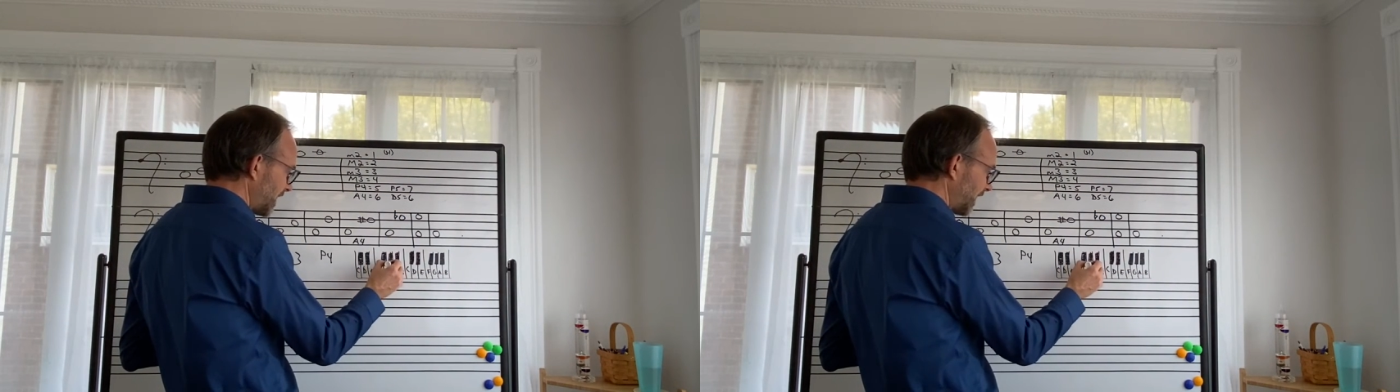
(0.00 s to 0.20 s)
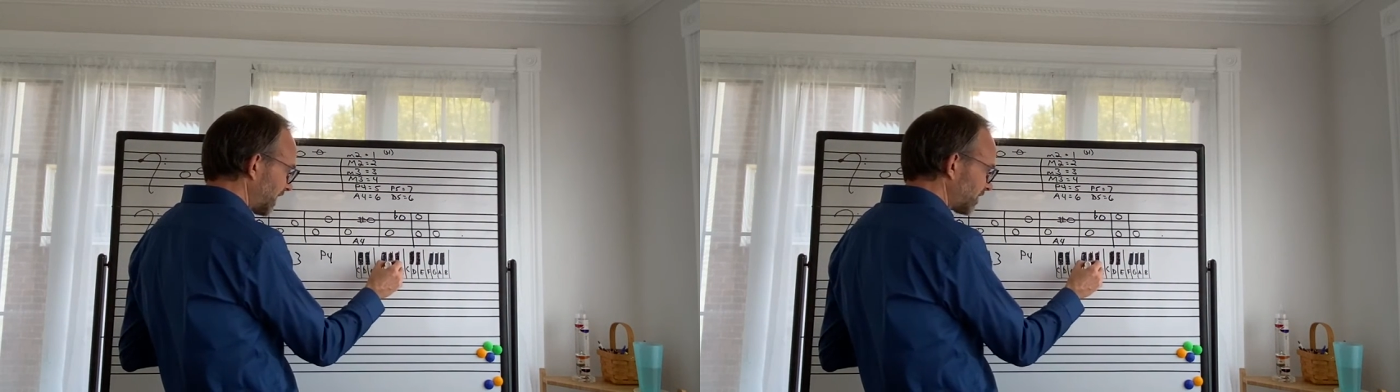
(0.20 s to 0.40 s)

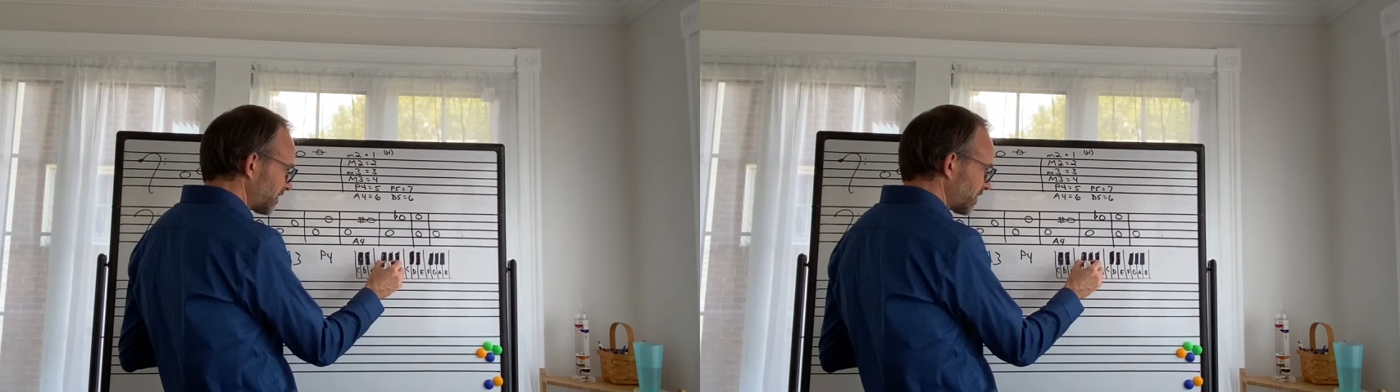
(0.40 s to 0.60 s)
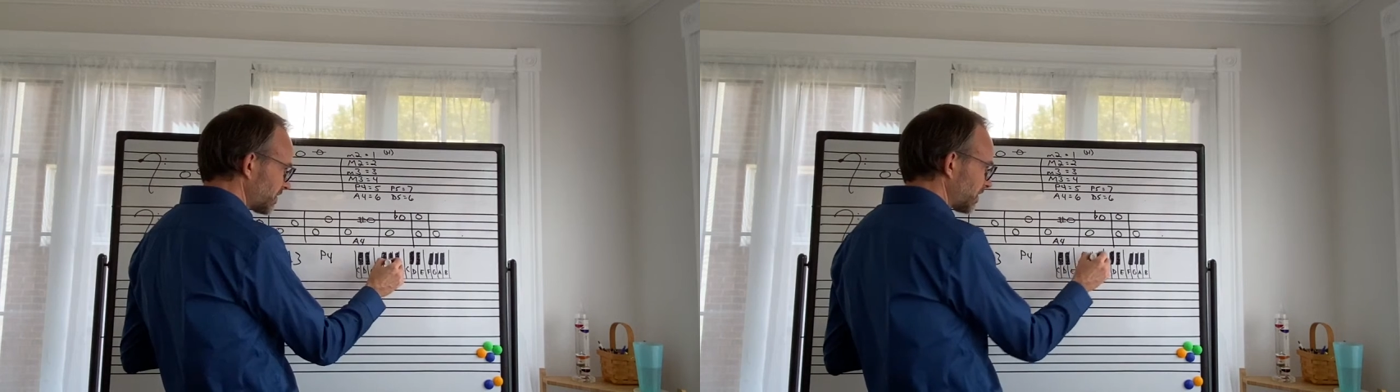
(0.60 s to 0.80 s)
I get
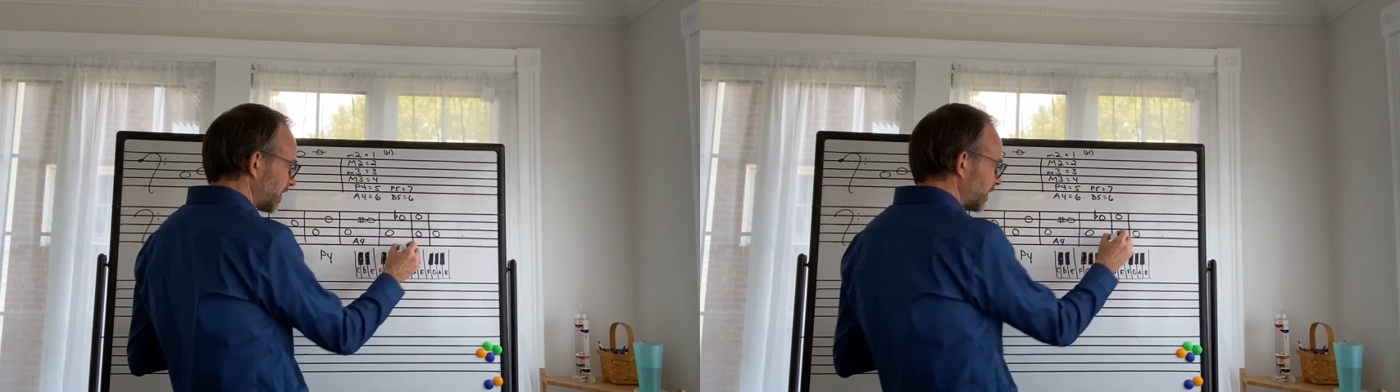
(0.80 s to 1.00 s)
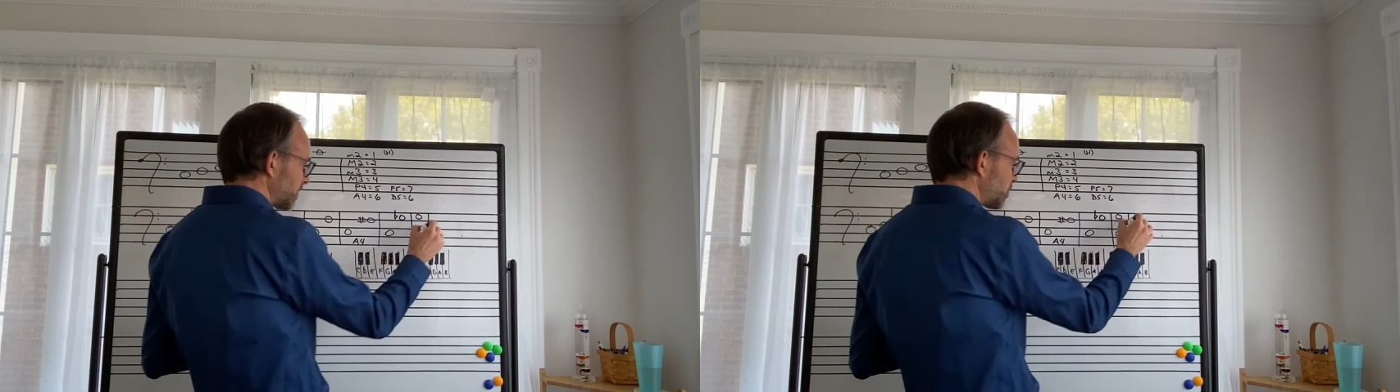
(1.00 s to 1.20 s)
this
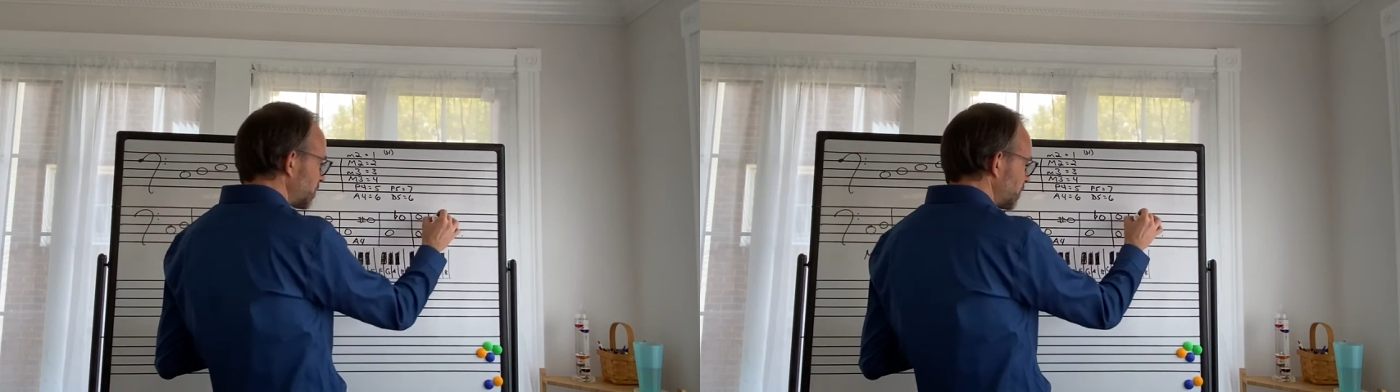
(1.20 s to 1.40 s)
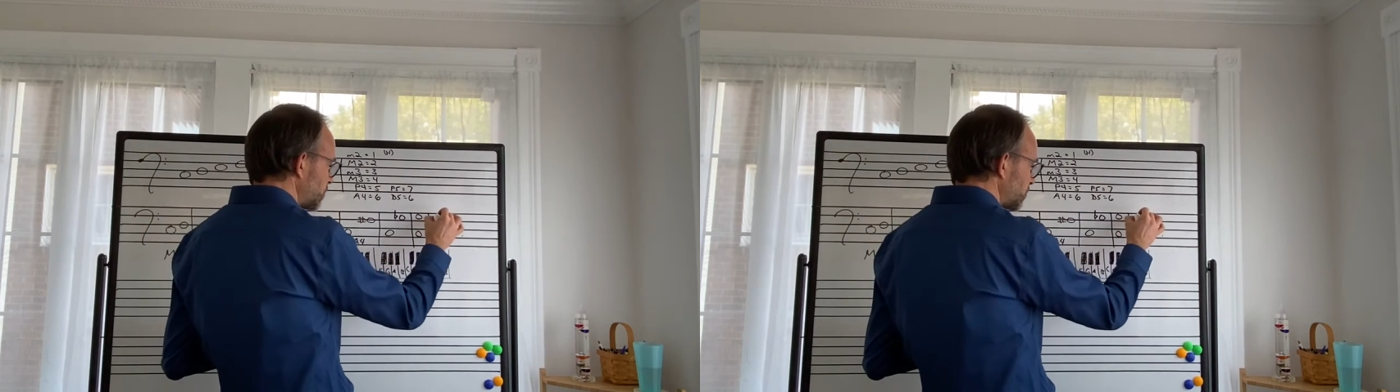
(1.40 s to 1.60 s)

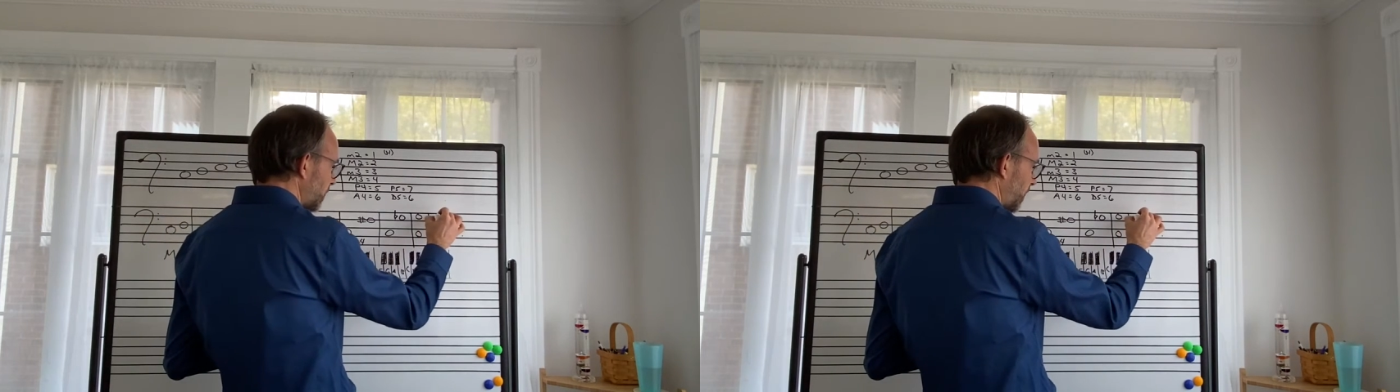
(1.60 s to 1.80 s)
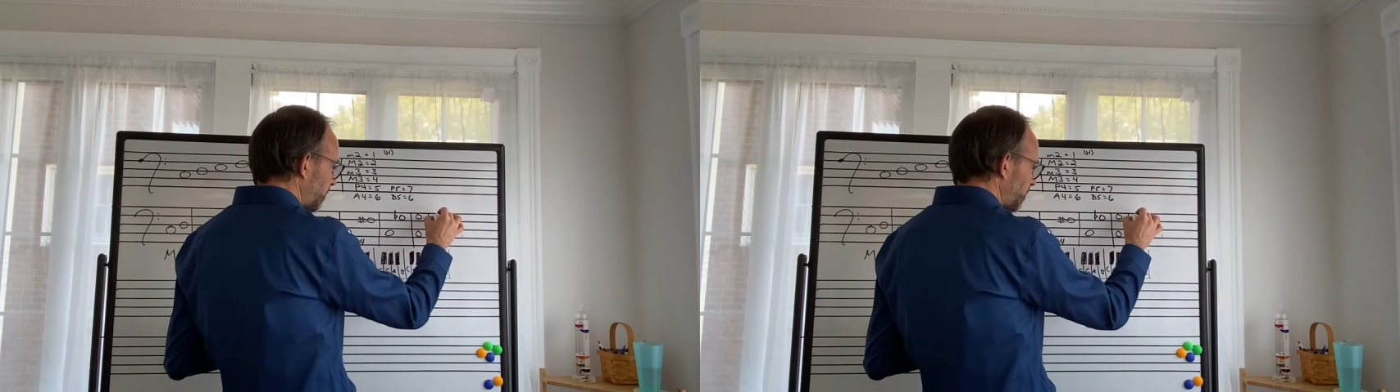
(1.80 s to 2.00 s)
G
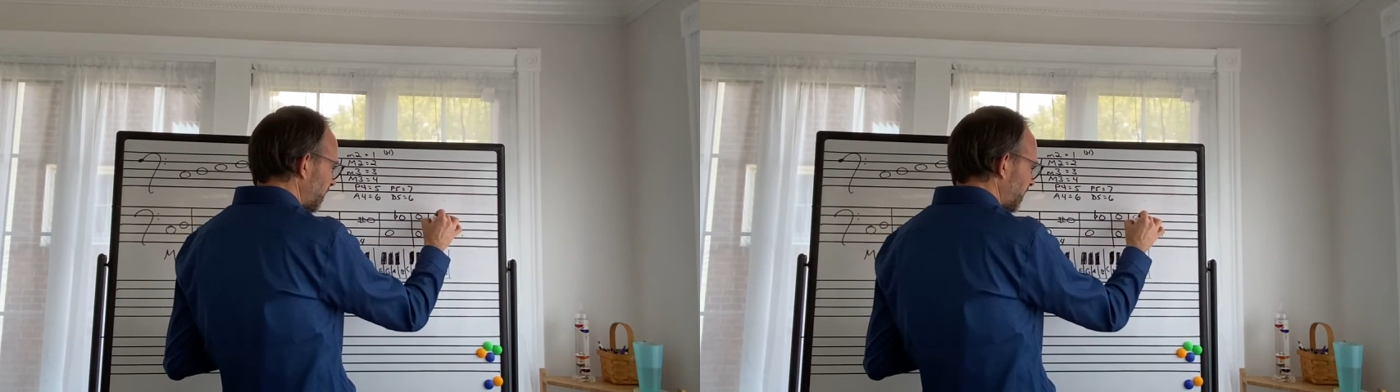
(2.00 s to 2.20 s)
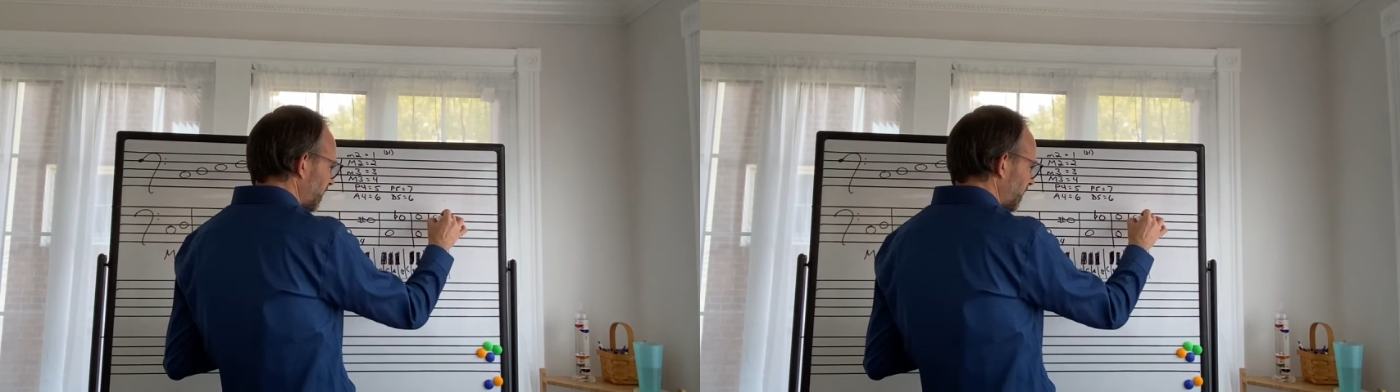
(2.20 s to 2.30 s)
sharp,